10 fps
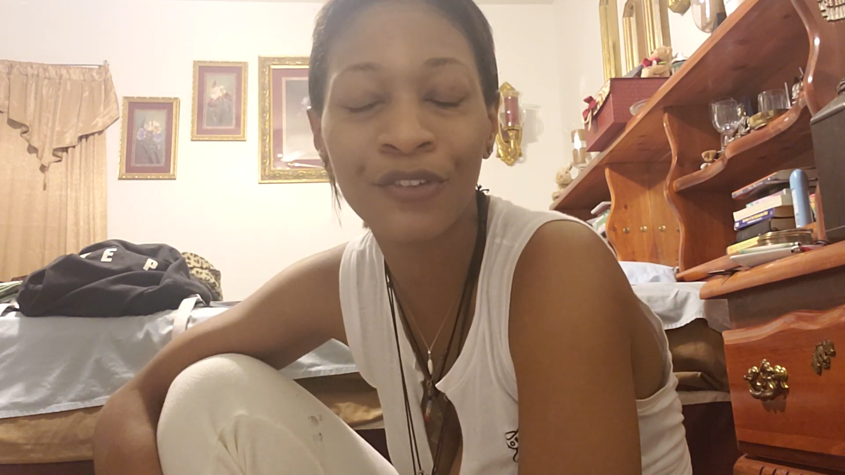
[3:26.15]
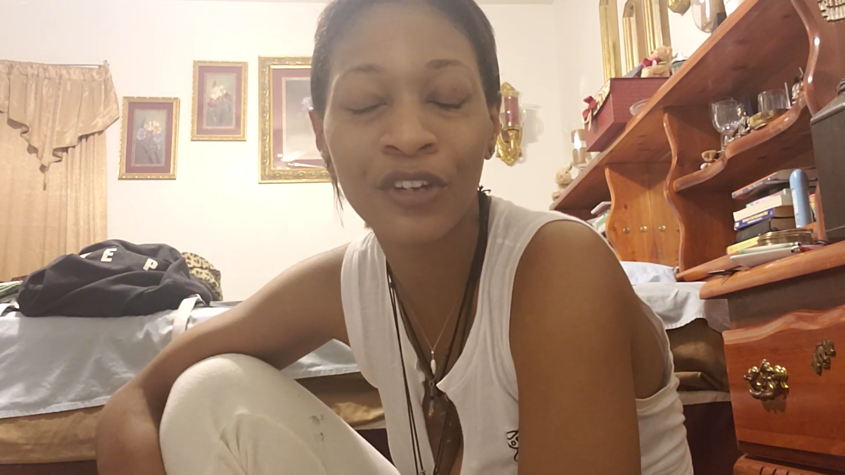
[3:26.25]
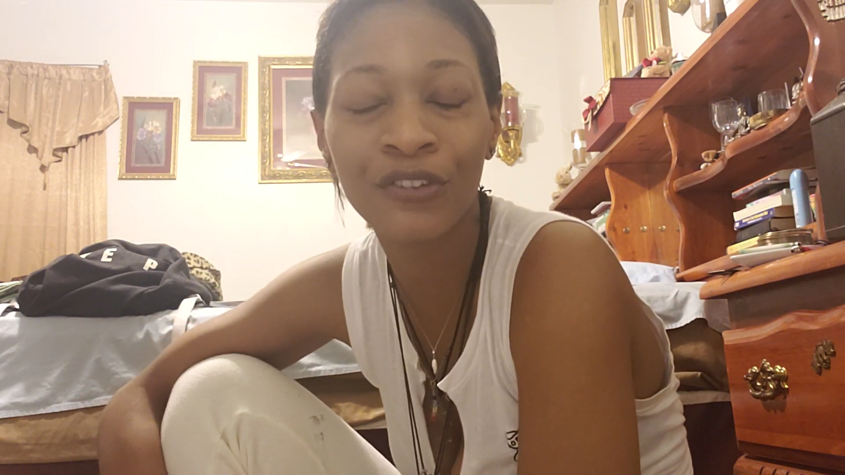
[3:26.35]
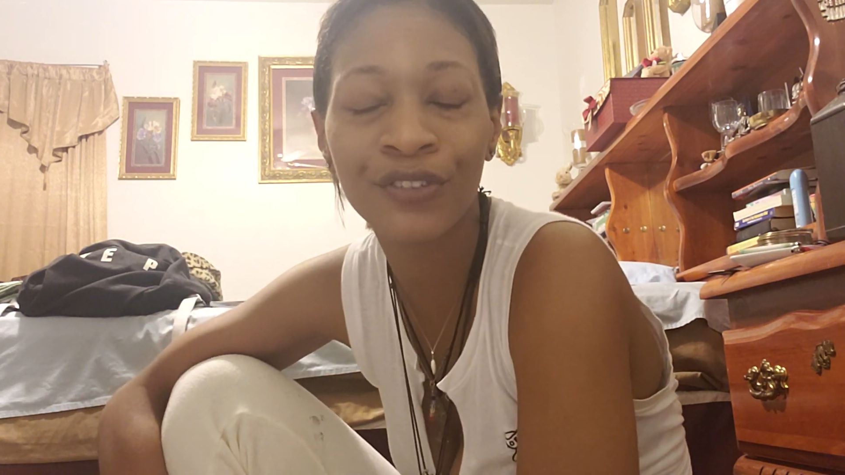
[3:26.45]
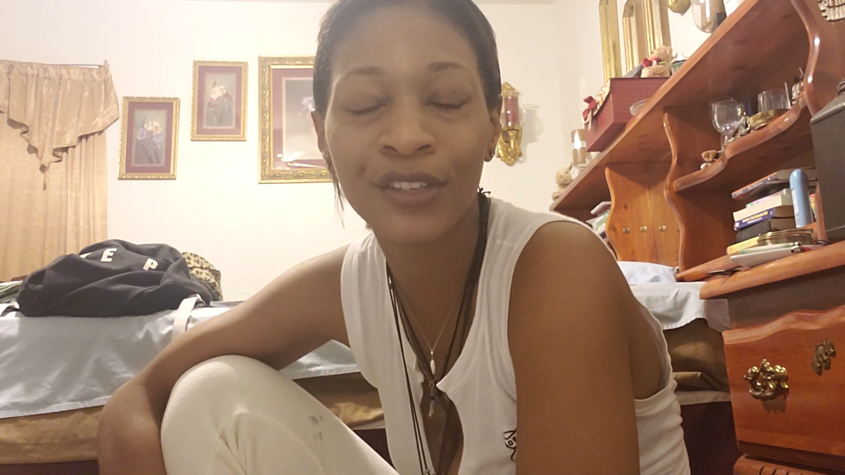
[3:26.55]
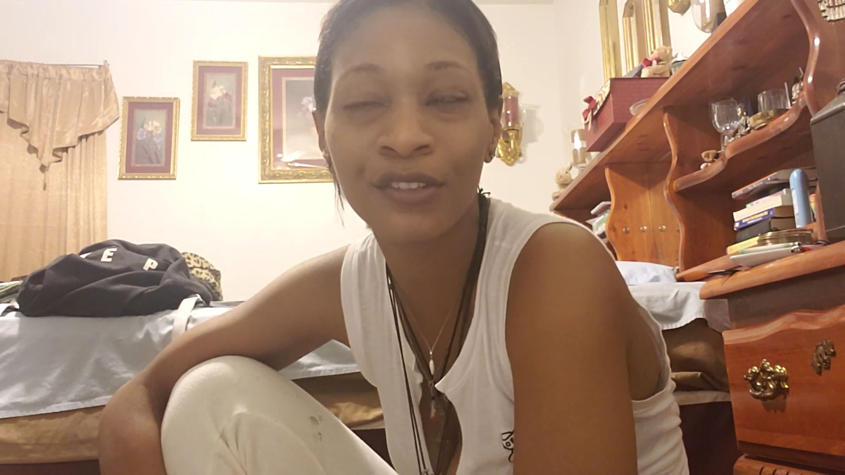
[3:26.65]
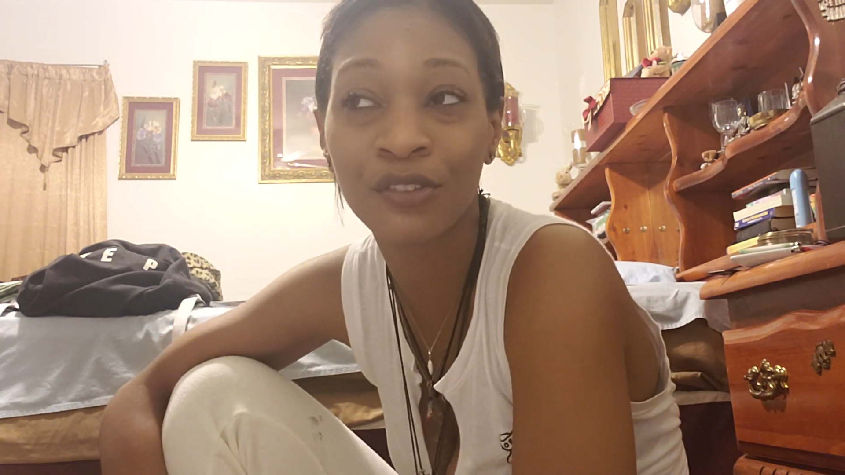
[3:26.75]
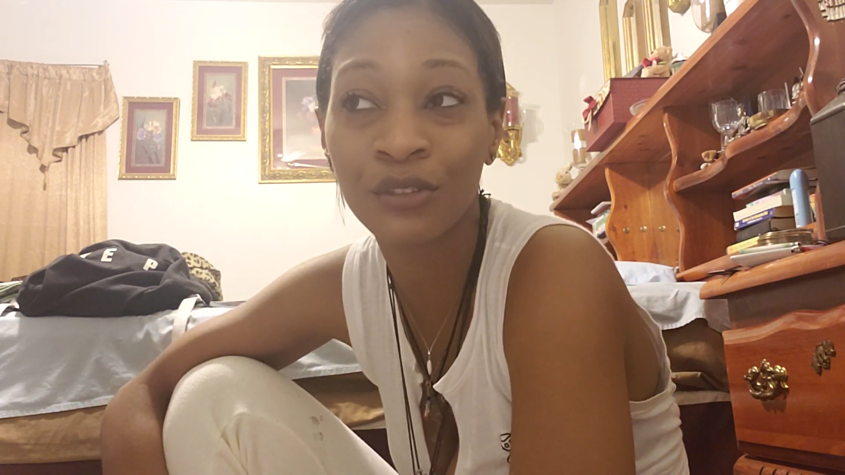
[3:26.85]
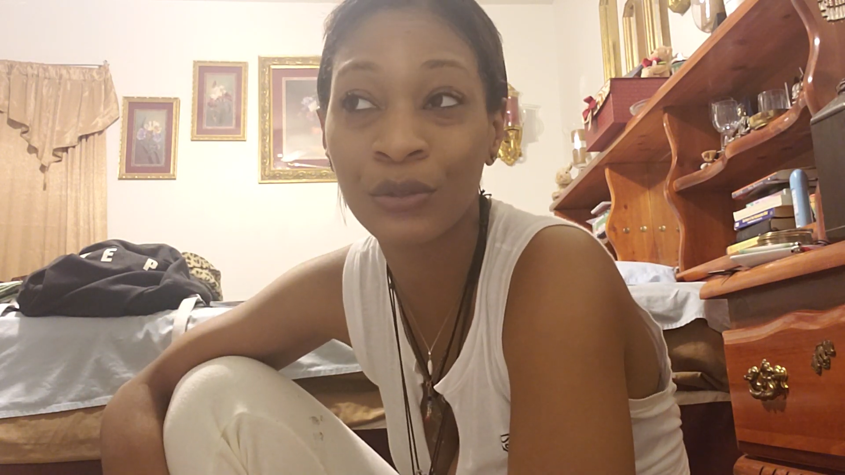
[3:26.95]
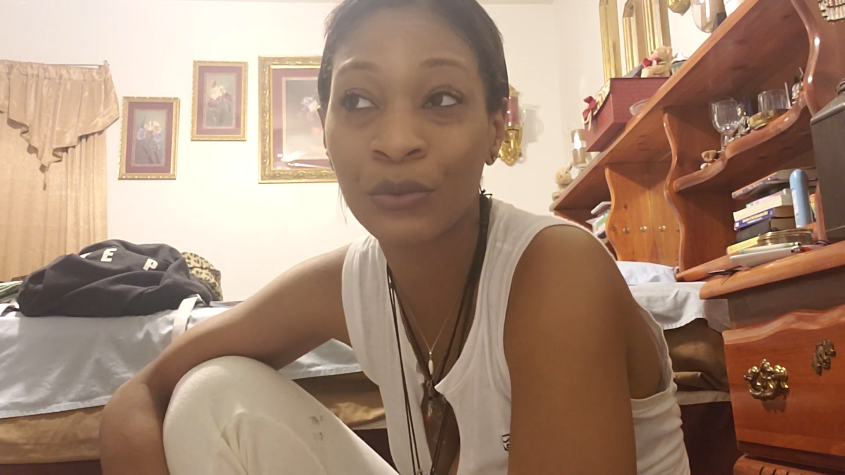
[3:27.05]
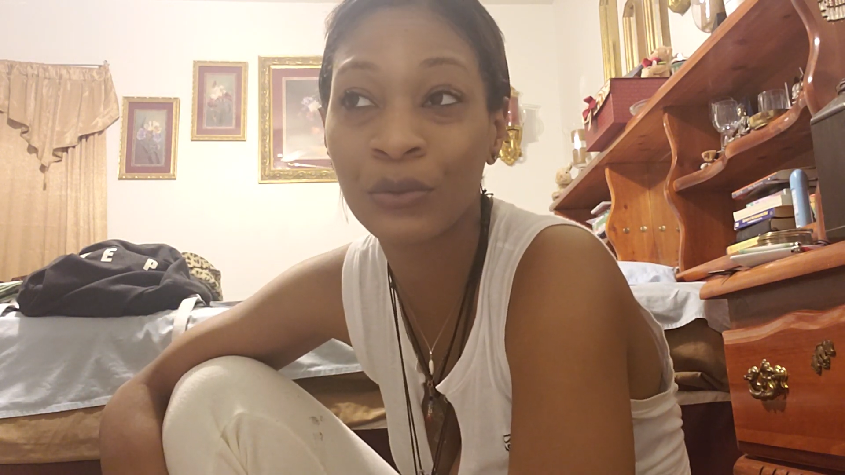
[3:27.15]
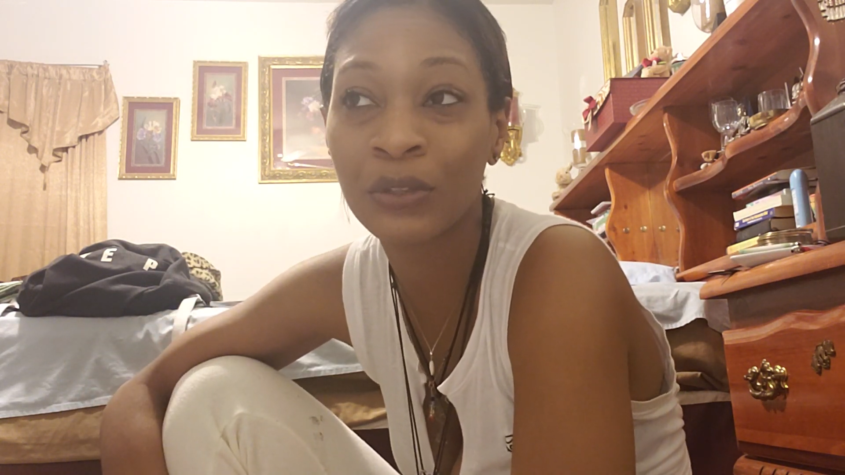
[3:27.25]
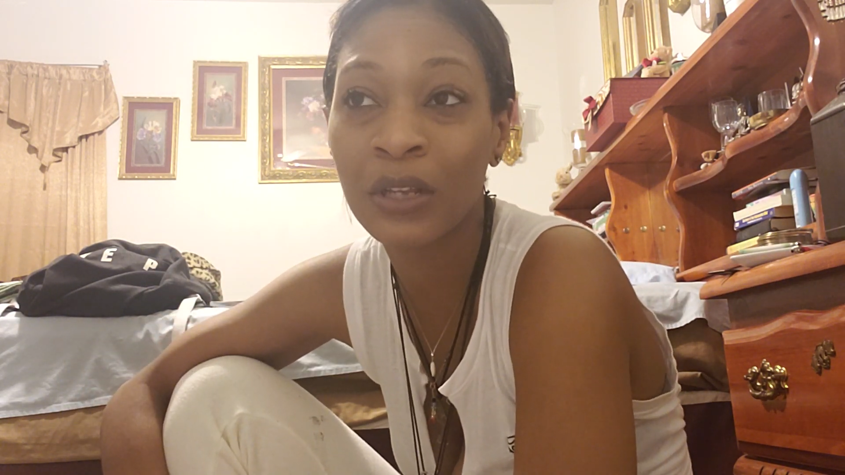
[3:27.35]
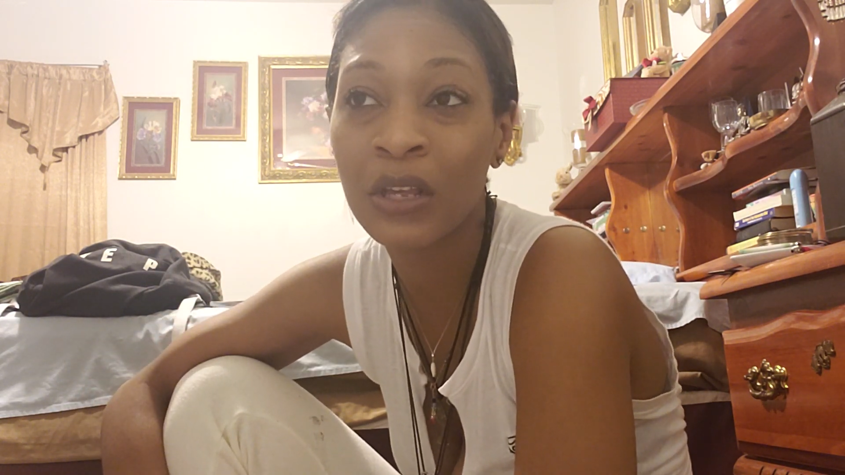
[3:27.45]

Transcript: very, very soon,